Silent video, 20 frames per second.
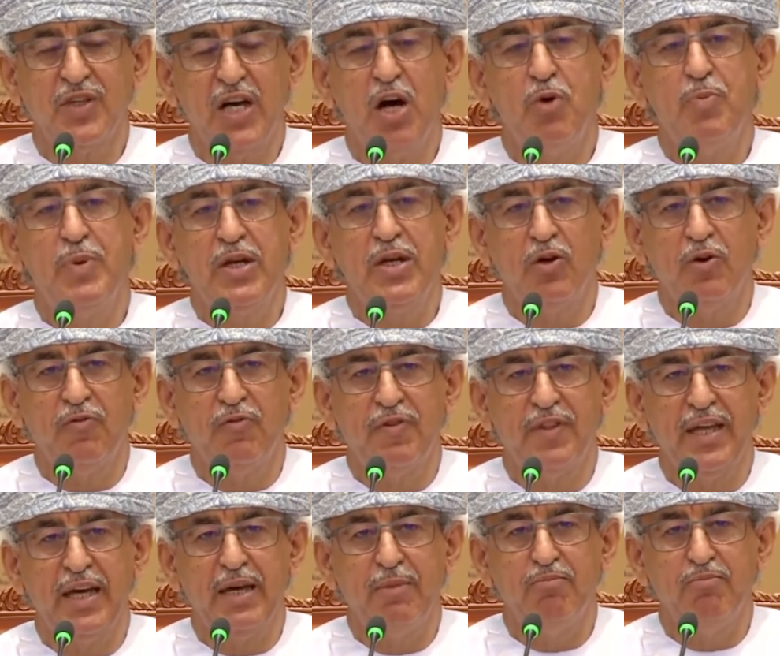How many of
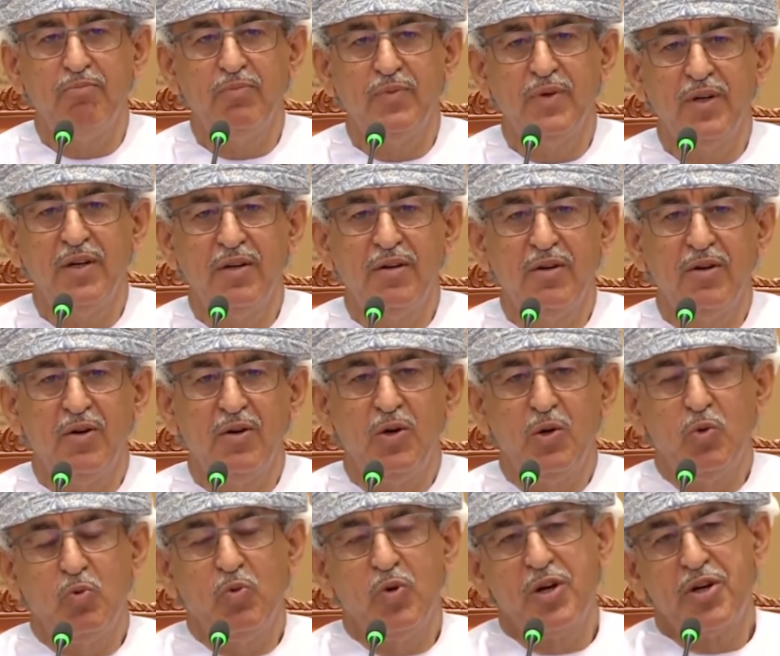them
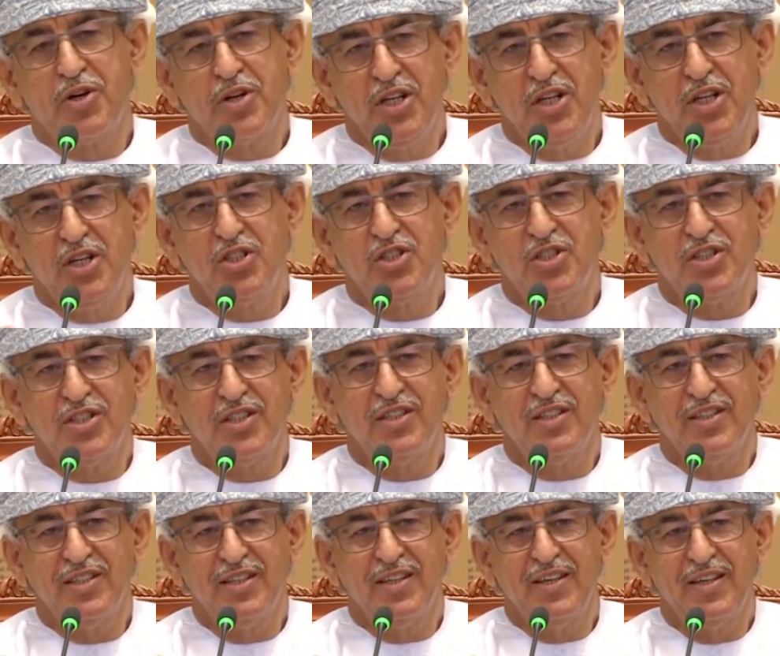will reach
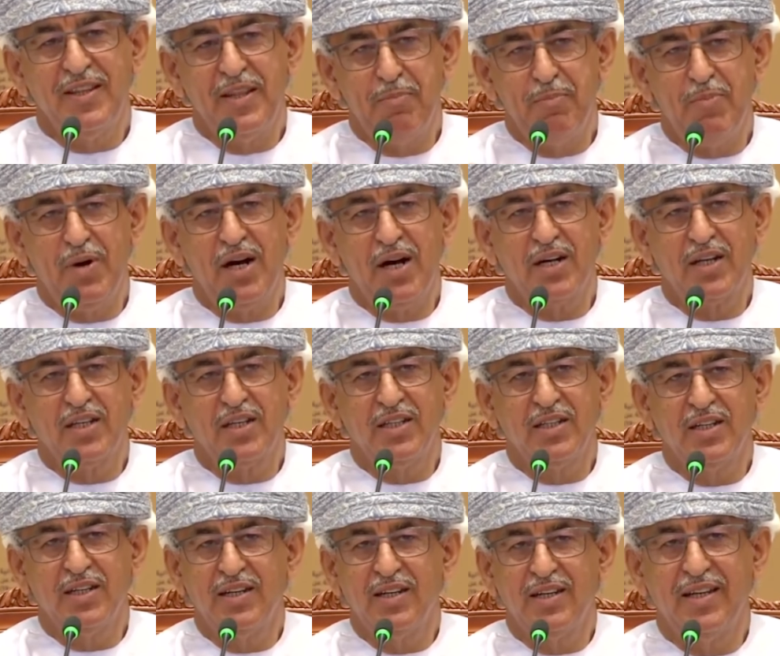the
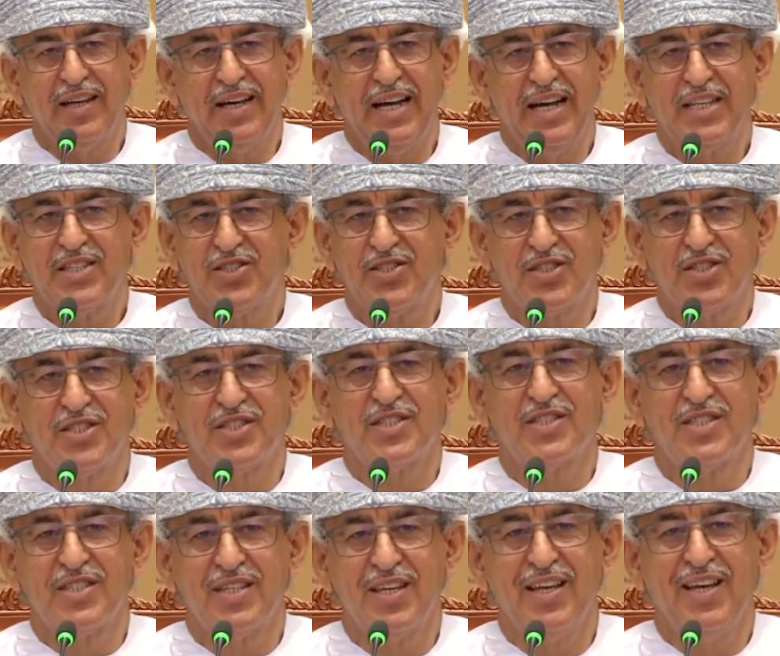market at
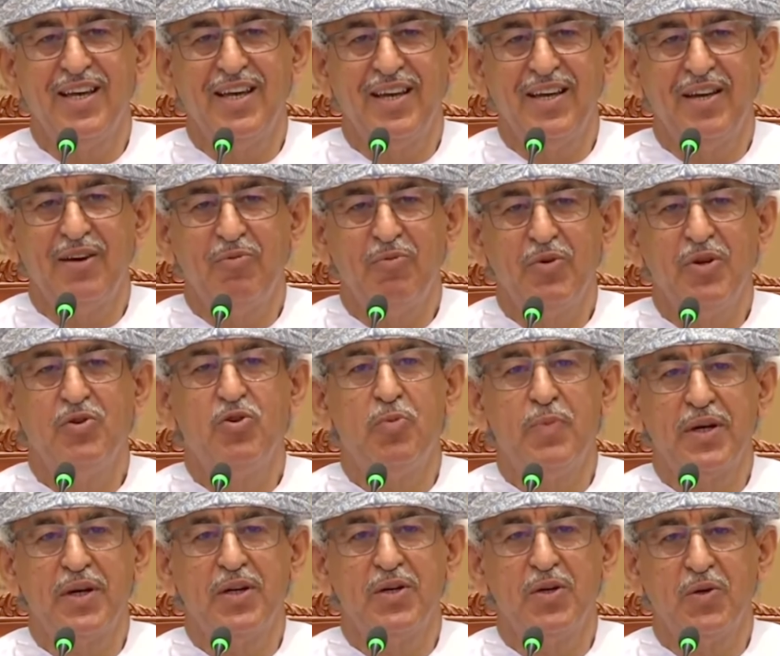
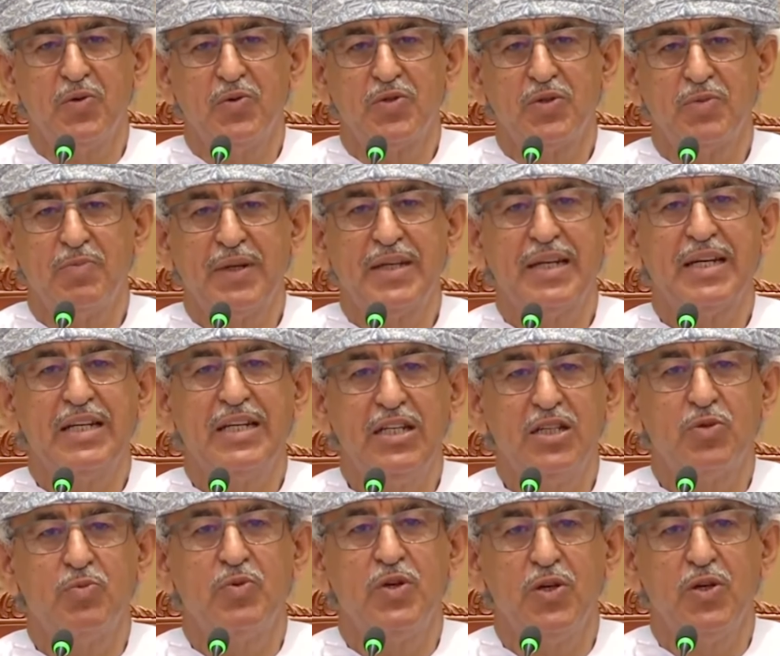nobody knows, but at
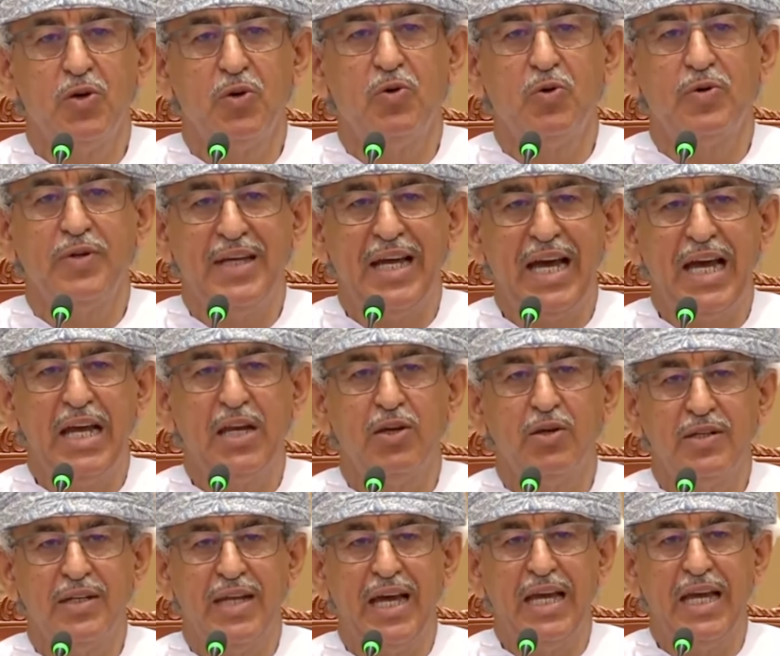least we know
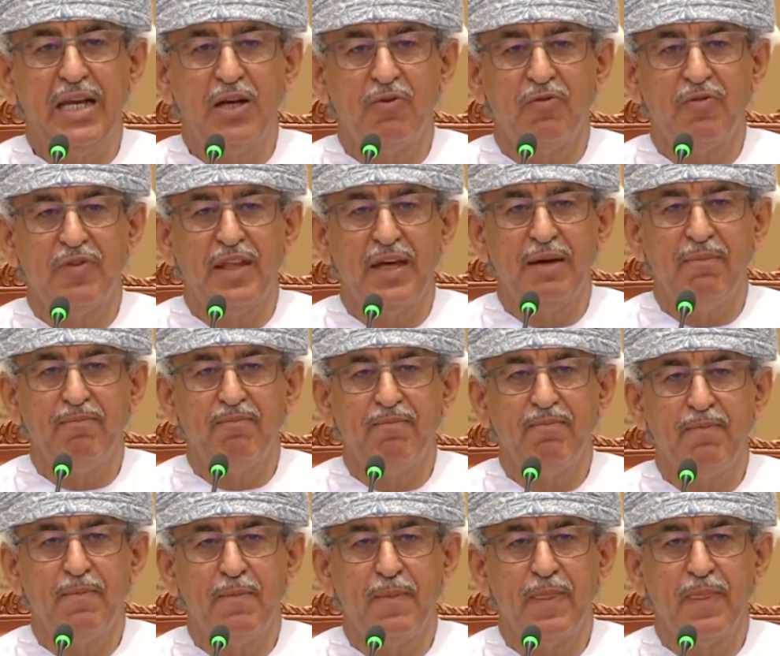nine of them
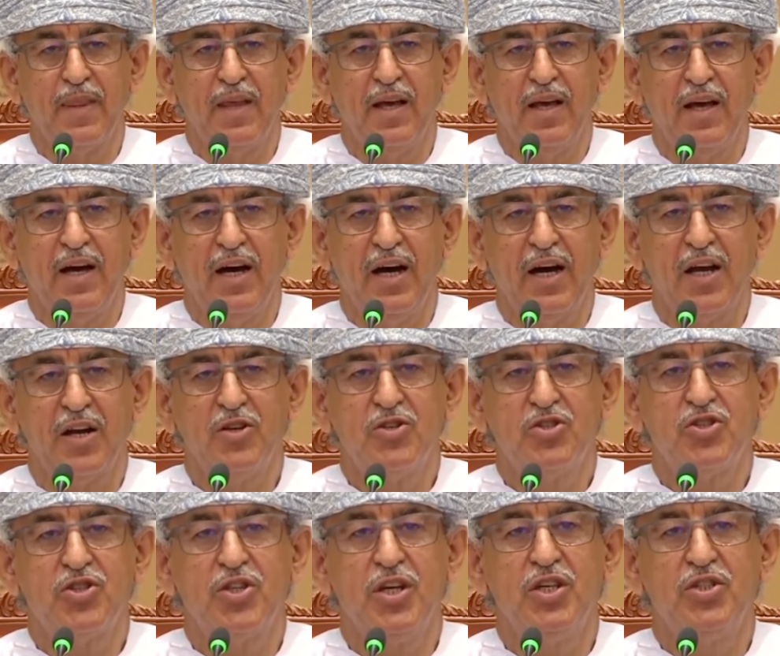are in
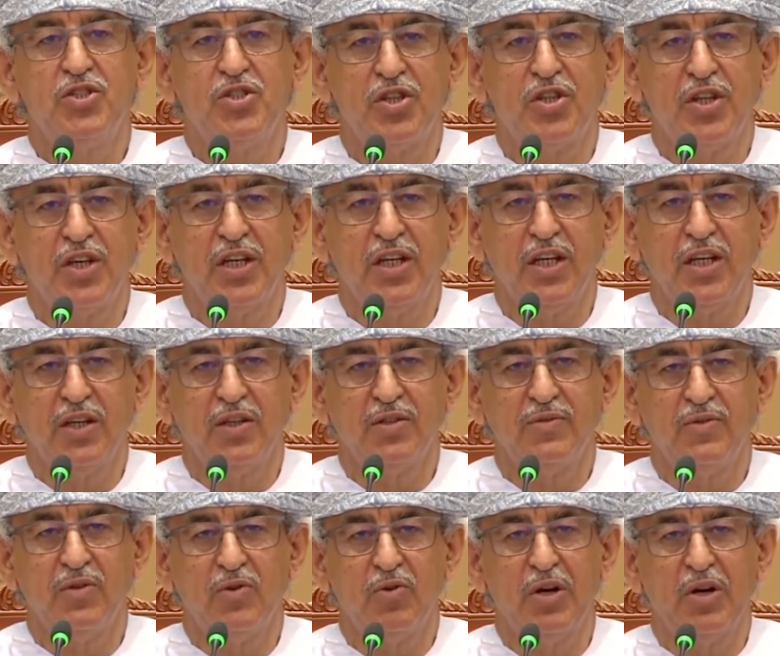stage 3
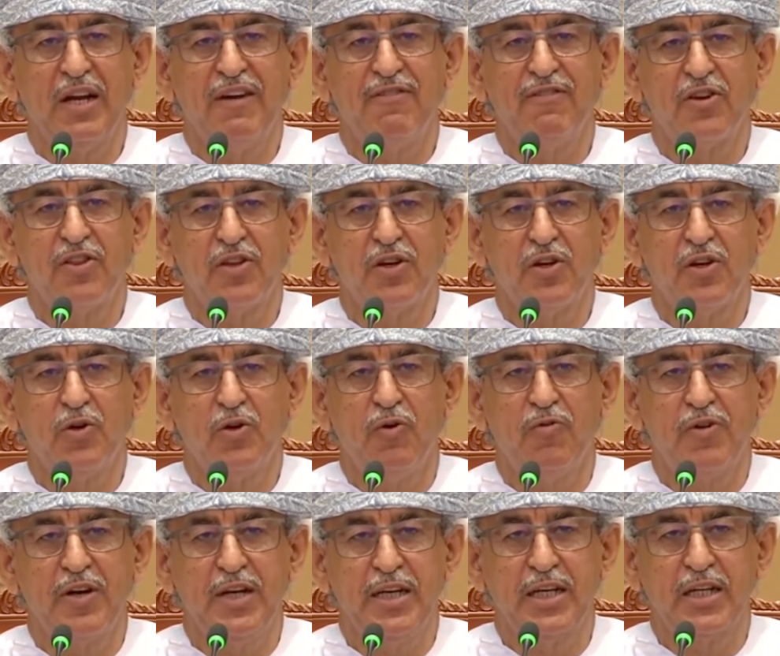or level 3 of
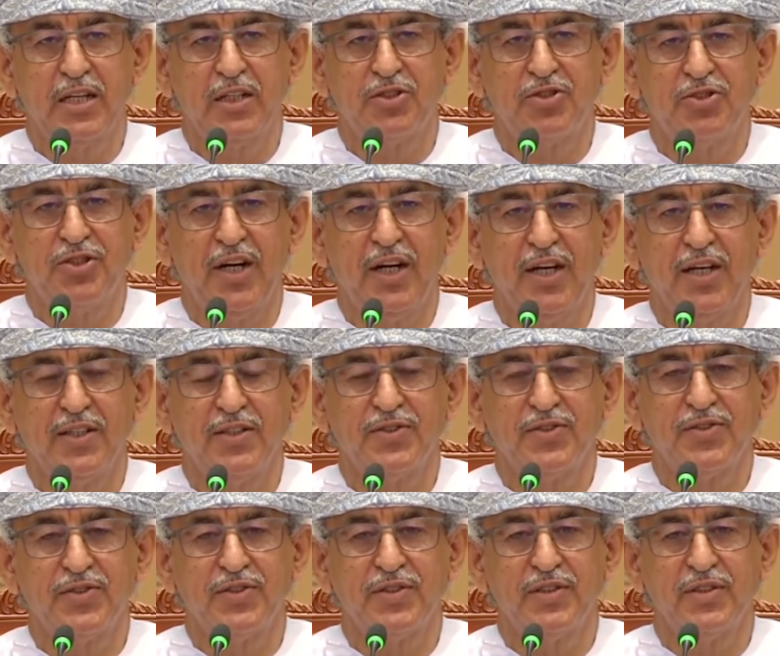clinical
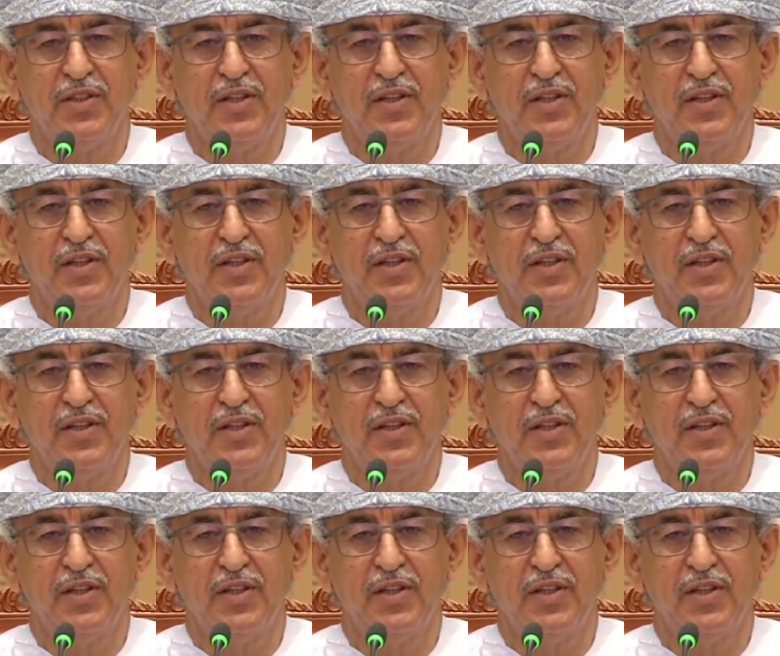trials.